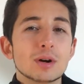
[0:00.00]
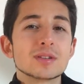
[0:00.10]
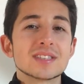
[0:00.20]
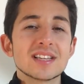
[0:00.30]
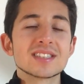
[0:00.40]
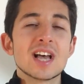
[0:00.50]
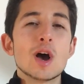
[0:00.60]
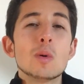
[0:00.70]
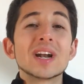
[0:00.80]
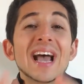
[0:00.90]
process
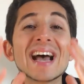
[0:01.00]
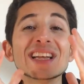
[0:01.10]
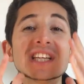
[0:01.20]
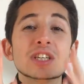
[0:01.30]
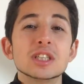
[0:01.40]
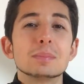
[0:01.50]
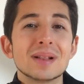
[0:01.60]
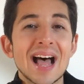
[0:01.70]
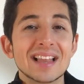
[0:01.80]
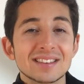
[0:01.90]
when I had a good
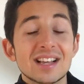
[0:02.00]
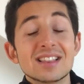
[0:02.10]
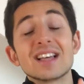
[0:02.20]
plan,